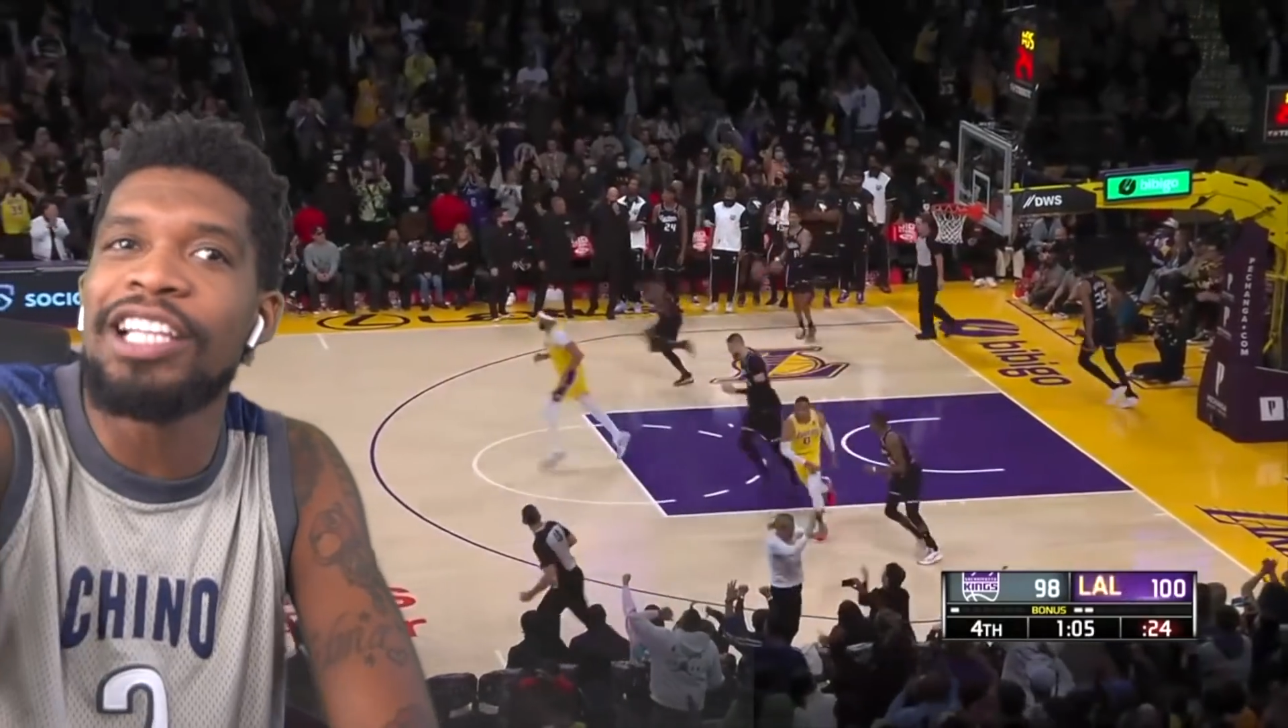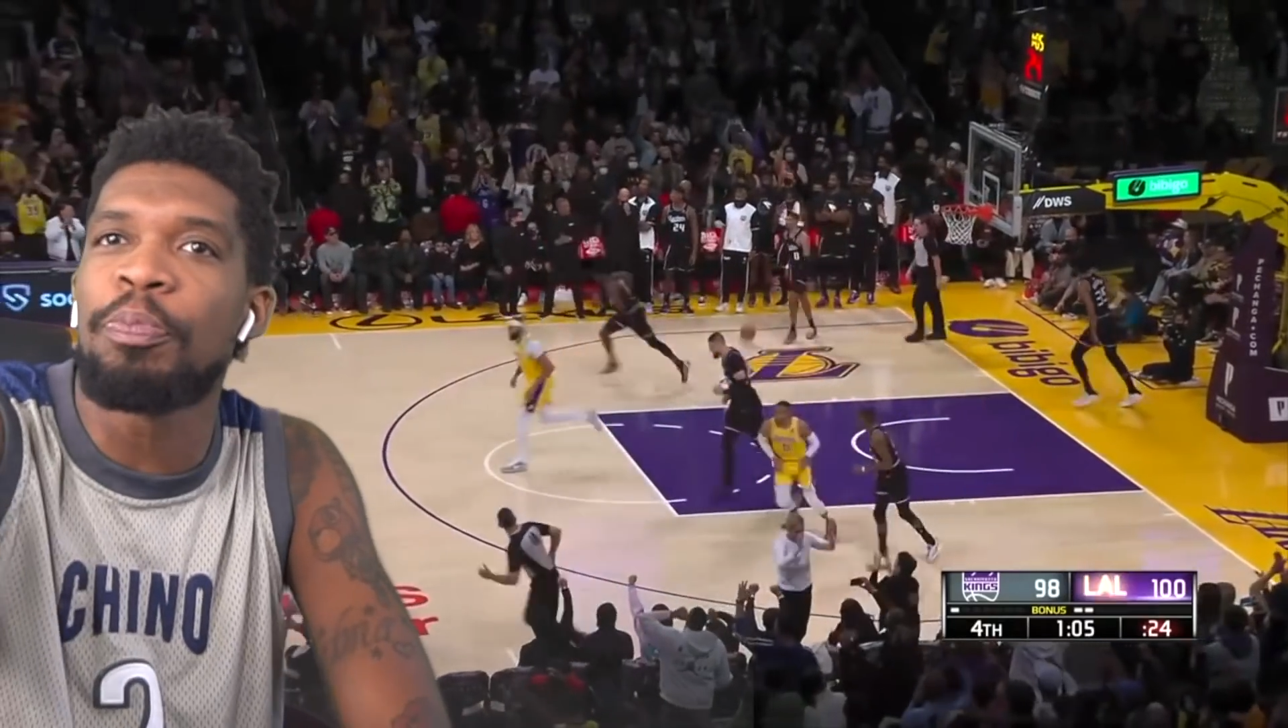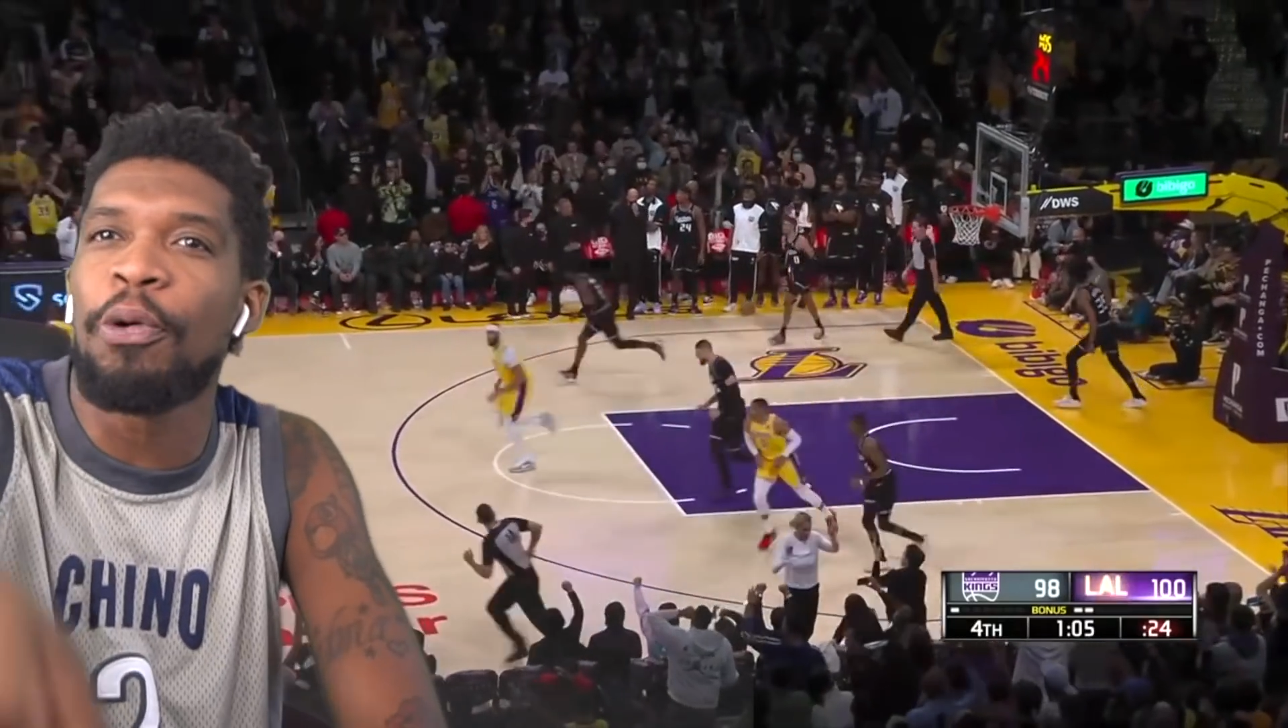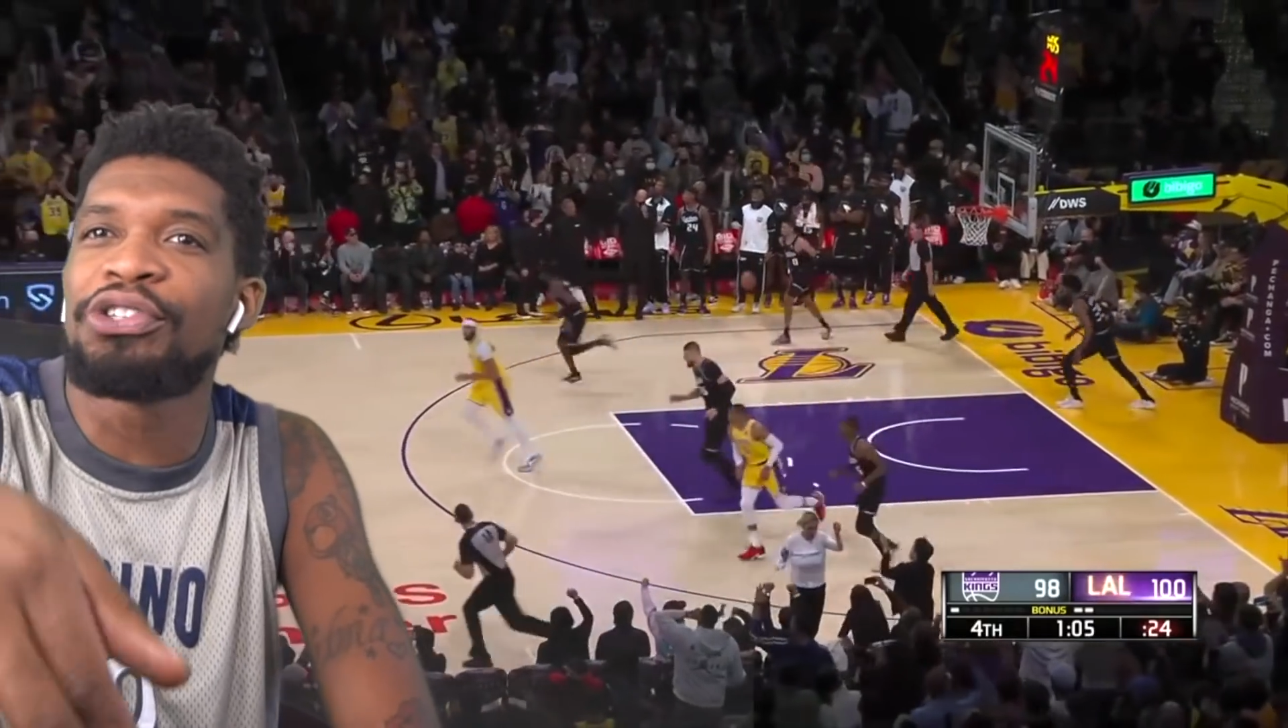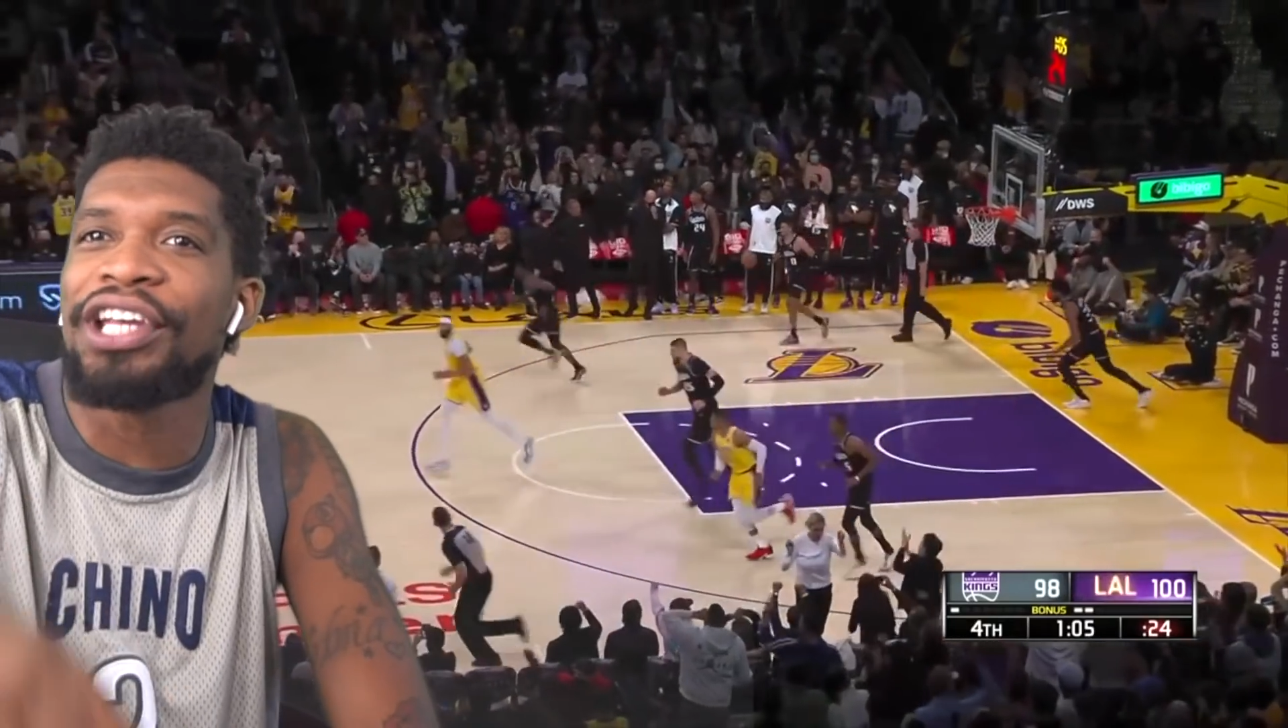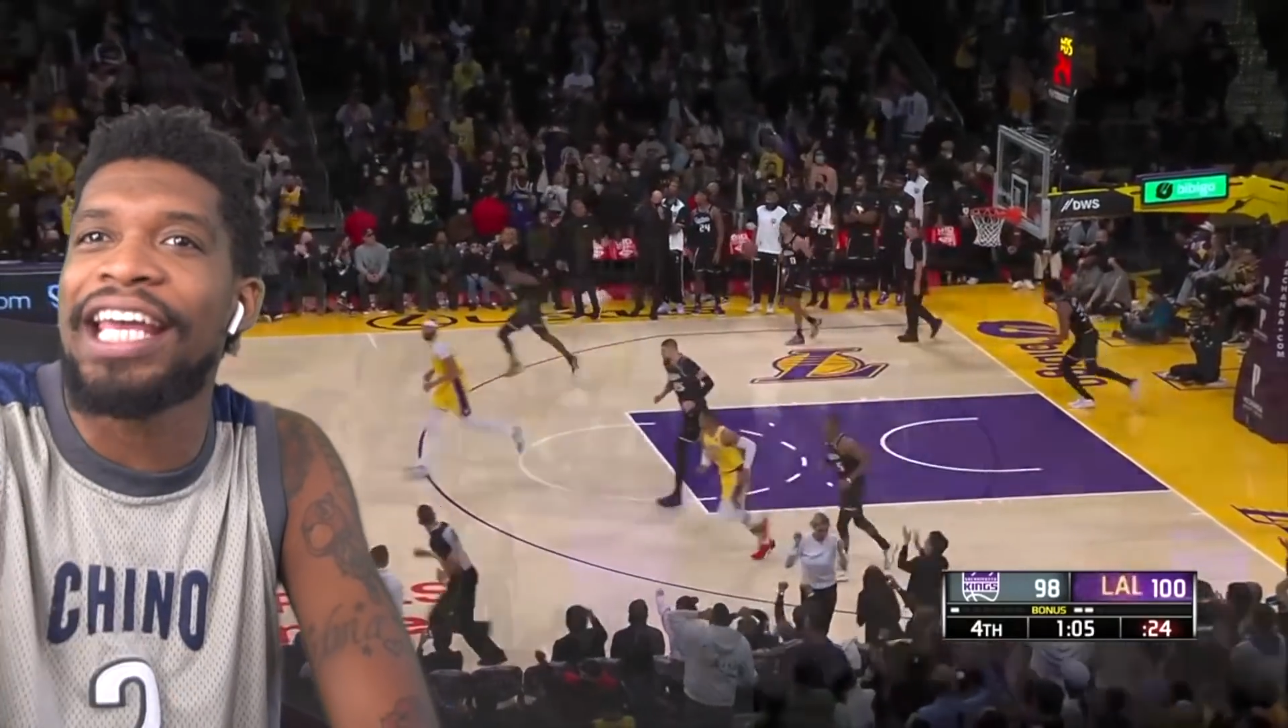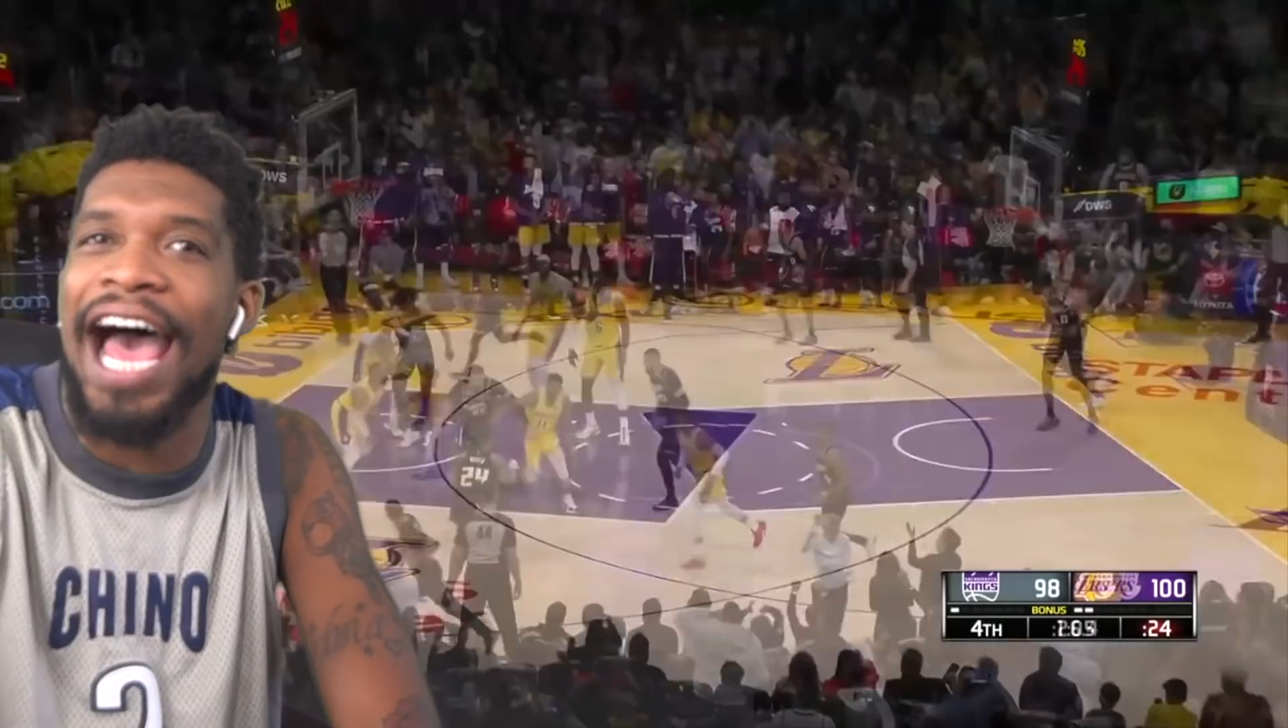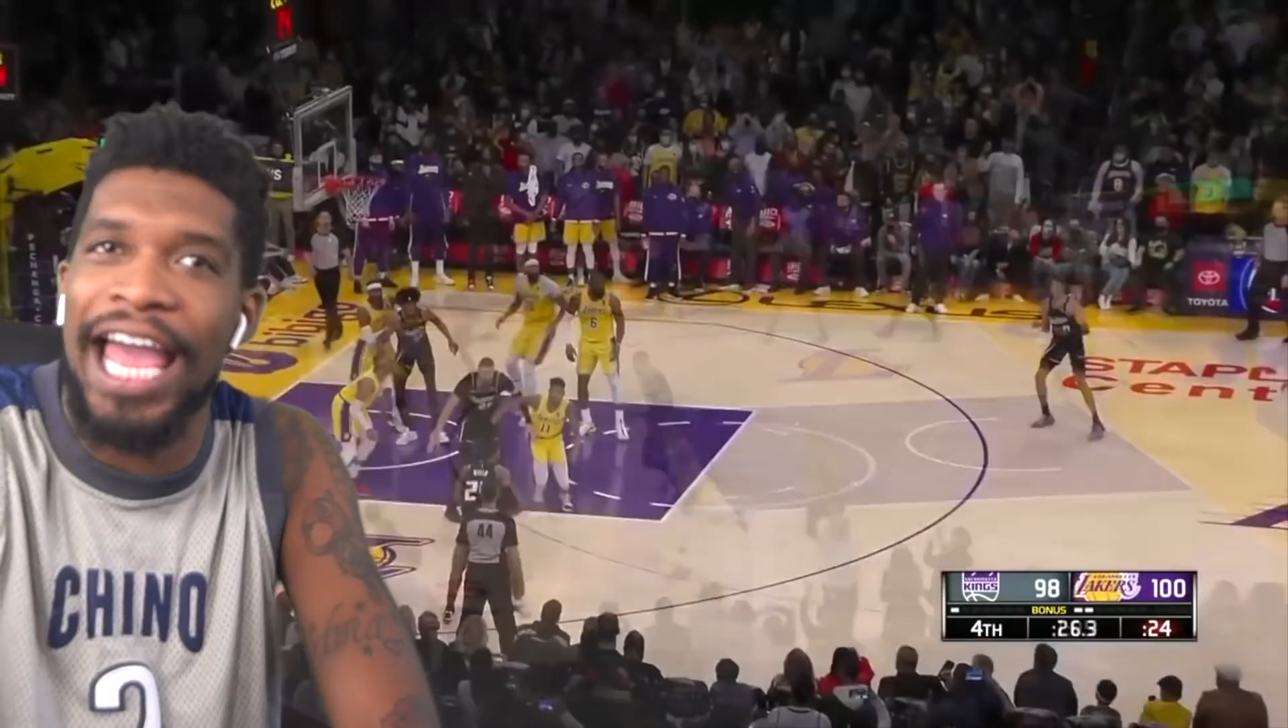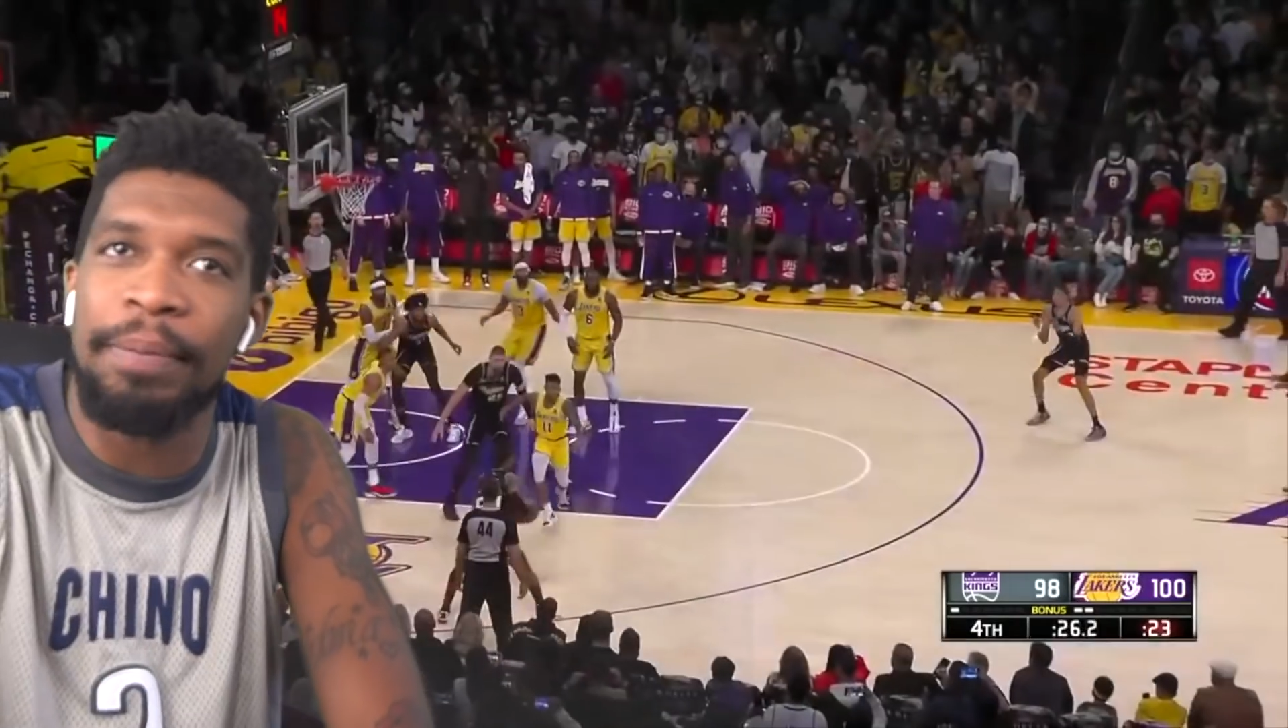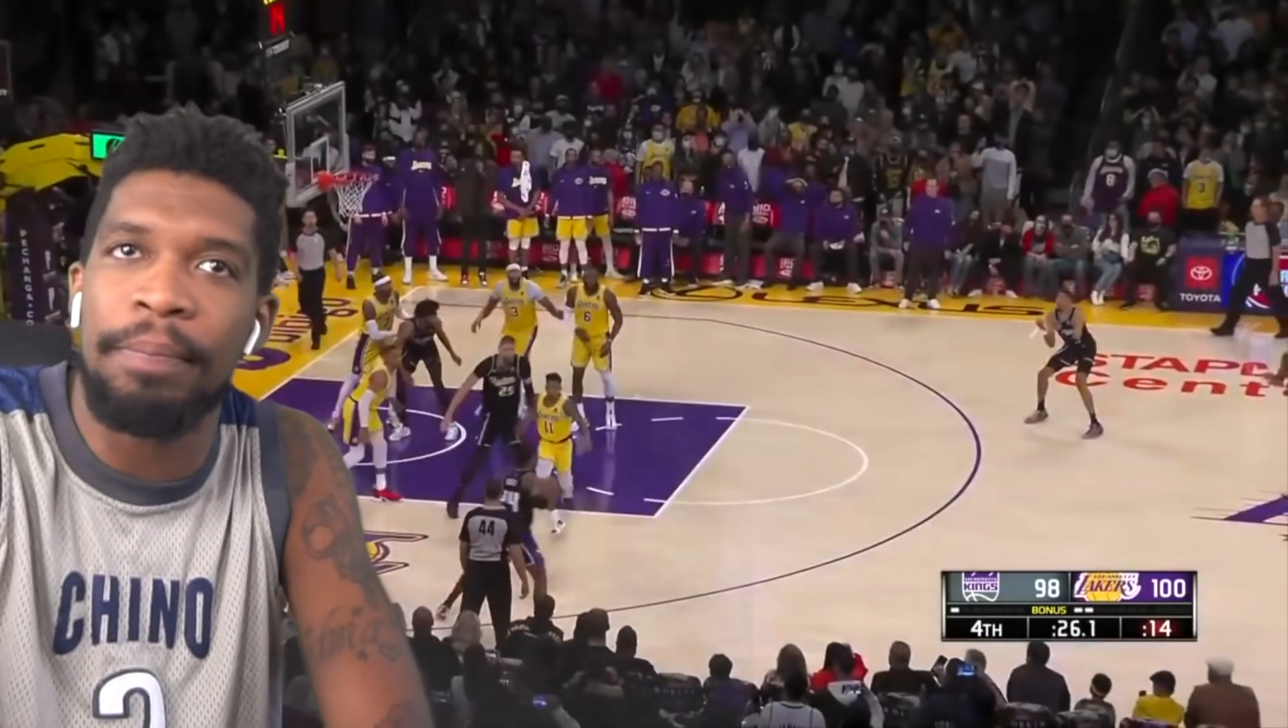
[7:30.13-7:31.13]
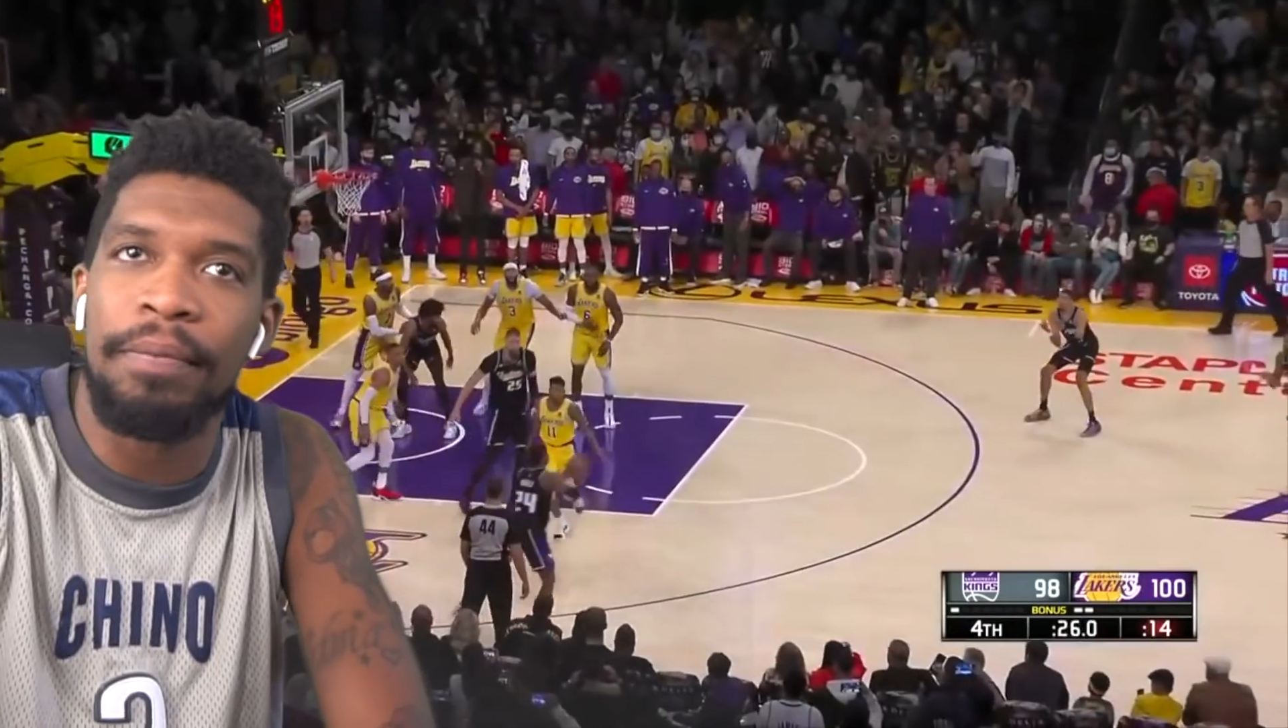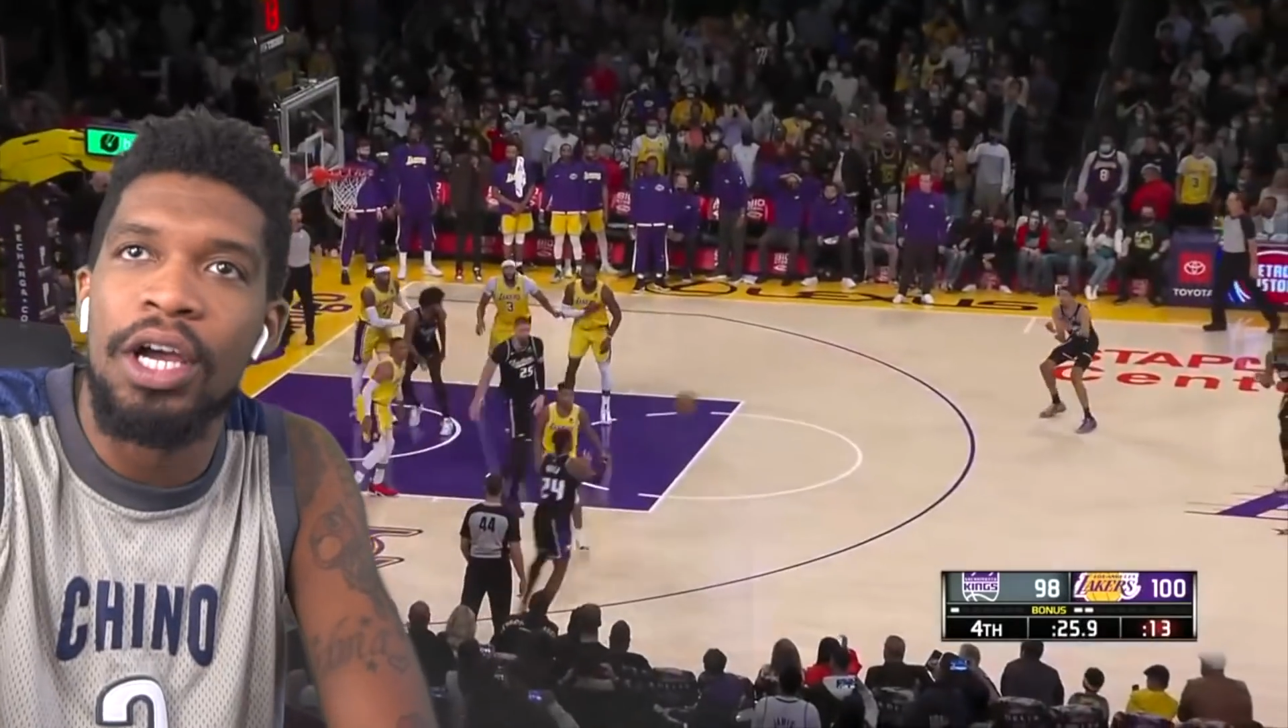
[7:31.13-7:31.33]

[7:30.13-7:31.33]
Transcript: supposed to get hyped